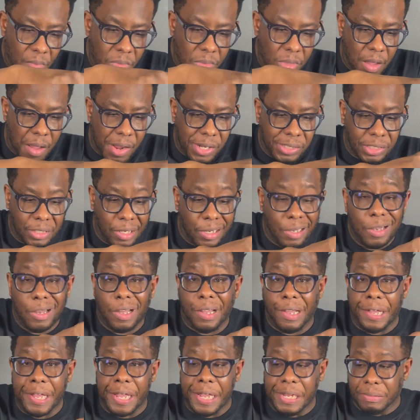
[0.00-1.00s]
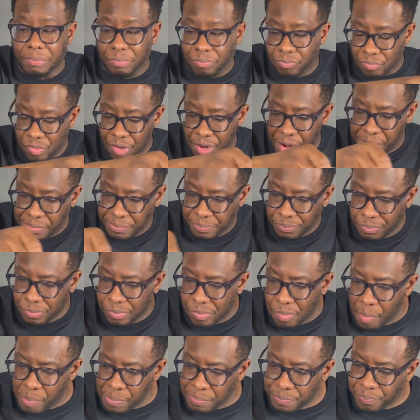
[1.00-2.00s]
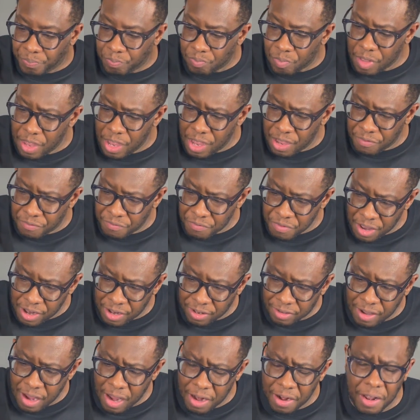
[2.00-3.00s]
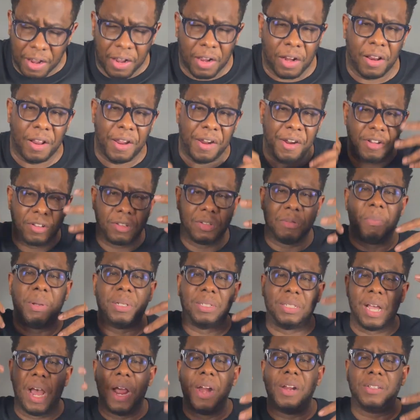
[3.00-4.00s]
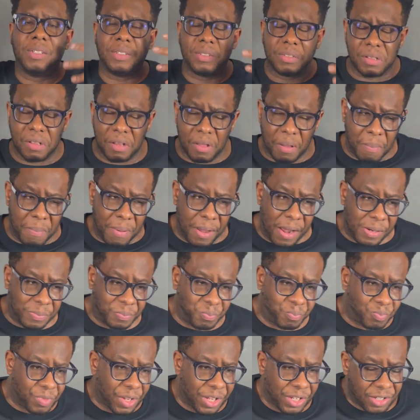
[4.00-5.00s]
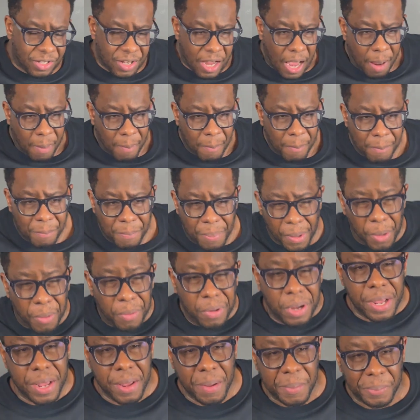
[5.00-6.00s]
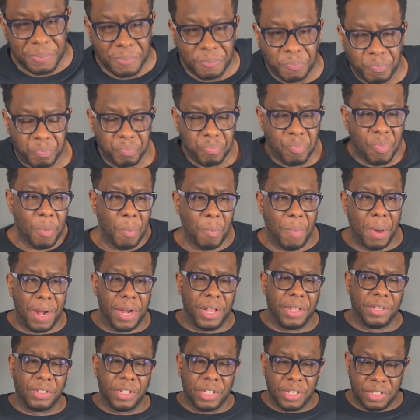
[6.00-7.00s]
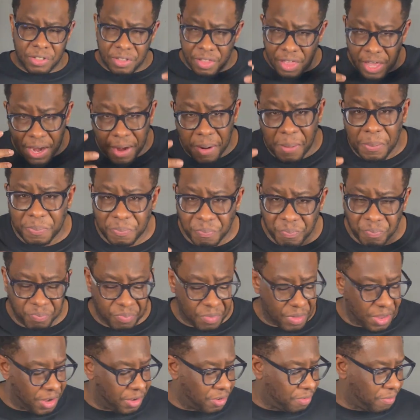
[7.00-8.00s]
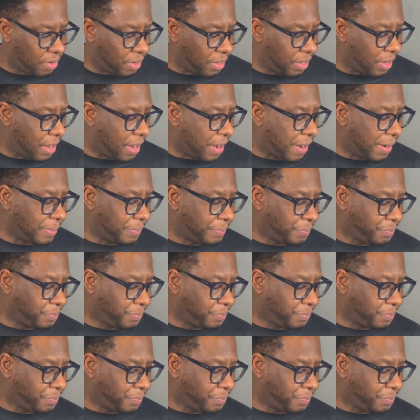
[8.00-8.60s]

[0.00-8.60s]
It's a good heat. It kind of clears my sinuses a little bit. It's not burning, but it's there. It's really there.